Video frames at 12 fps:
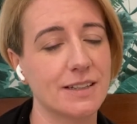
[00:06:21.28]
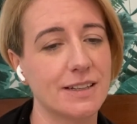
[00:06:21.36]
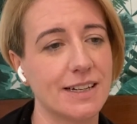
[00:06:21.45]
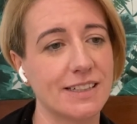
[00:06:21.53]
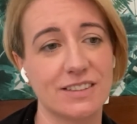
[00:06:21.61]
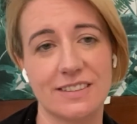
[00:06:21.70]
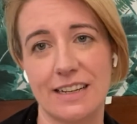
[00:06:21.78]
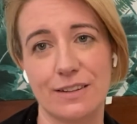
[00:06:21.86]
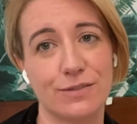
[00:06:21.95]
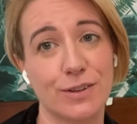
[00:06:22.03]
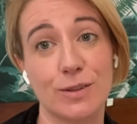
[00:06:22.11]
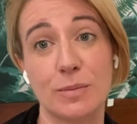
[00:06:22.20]
I just had a
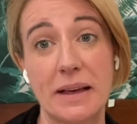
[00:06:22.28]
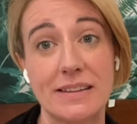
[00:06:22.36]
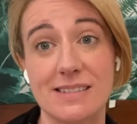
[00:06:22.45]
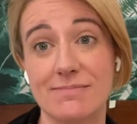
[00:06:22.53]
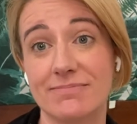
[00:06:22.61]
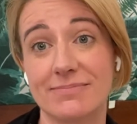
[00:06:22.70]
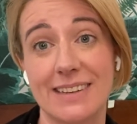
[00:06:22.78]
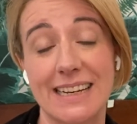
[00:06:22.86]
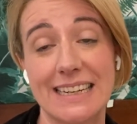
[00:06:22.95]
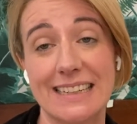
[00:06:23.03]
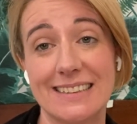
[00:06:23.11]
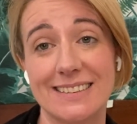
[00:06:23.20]
foot spasm
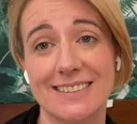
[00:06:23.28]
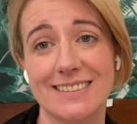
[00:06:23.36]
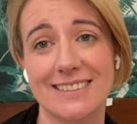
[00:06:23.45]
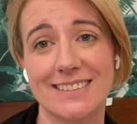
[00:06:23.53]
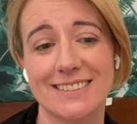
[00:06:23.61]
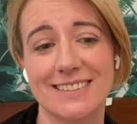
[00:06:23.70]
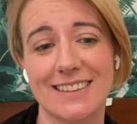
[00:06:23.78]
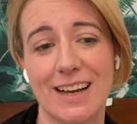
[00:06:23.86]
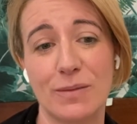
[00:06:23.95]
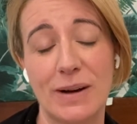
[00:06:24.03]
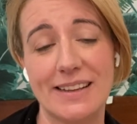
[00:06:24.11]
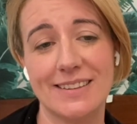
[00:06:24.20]
and I
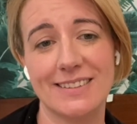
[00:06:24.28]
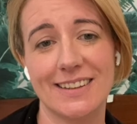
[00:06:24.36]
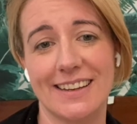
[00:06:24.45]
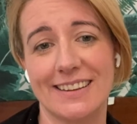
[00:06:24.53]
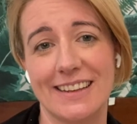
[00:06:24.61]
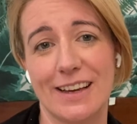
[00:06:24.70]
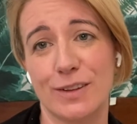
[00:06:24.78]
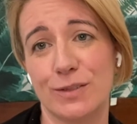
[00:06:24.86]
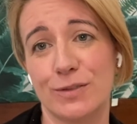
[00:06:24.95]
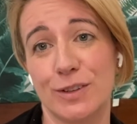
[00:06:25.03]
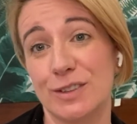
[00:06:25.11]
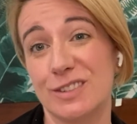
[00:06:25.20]
went and the other
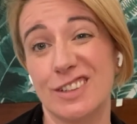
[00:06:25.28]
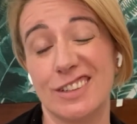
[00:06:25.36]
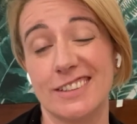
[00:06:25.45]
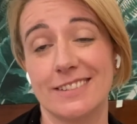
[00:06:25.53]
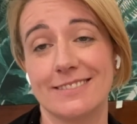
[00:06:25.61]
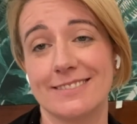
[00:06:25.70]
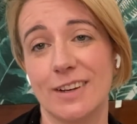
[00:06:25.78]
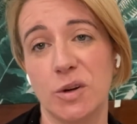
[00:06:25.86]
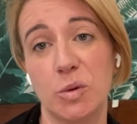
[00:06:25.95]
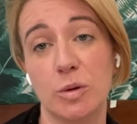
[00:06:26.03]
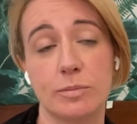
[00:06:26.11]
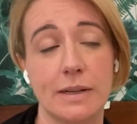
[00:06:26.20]
foot couldn't
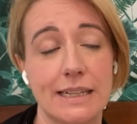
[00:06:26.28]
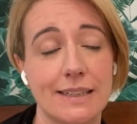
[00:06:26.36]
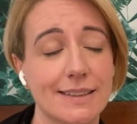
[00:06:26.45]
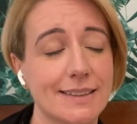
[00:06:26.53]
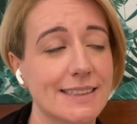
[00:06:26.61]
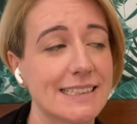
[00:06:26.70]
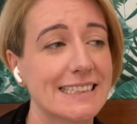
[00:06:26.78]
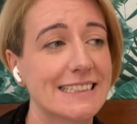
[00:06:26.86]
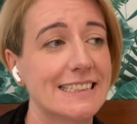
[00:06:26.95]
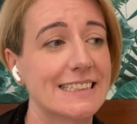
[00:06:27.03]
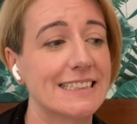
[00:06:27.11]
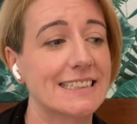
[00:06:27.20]
hold me
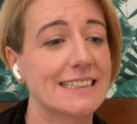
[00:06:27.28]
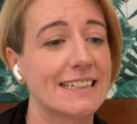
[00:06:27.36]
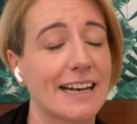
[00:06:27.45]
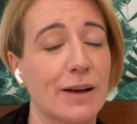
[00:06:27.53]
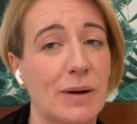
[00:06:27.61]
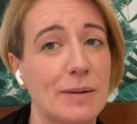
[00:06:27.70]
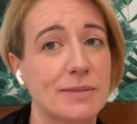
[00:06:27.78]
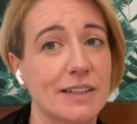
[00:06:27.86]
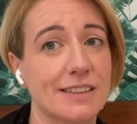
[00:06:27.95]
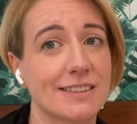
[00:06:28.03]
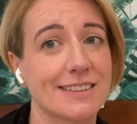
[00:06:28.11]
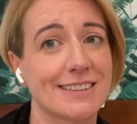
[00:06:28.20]
and I wiped
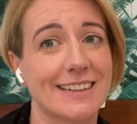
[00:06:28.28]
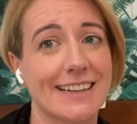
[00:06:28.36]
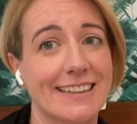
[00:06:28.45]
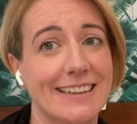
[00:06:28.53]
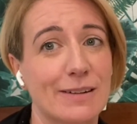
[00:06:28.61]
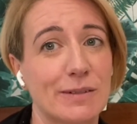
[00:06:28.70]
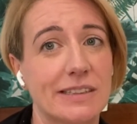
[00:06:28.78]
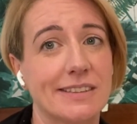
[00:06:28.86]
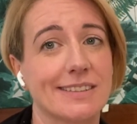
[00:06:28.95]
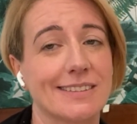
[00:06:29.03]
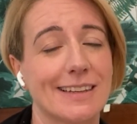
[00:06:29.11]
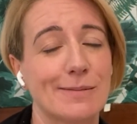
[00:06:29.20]
out and that
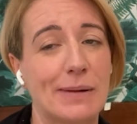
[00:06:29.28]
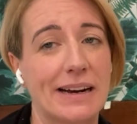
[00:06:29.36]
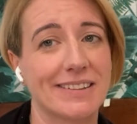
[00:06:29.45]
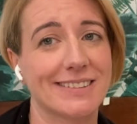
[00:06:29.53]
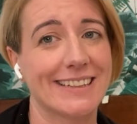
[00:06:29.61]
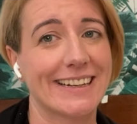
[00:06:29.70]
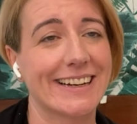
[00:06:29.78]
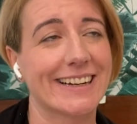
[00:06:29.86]
was embarrassing.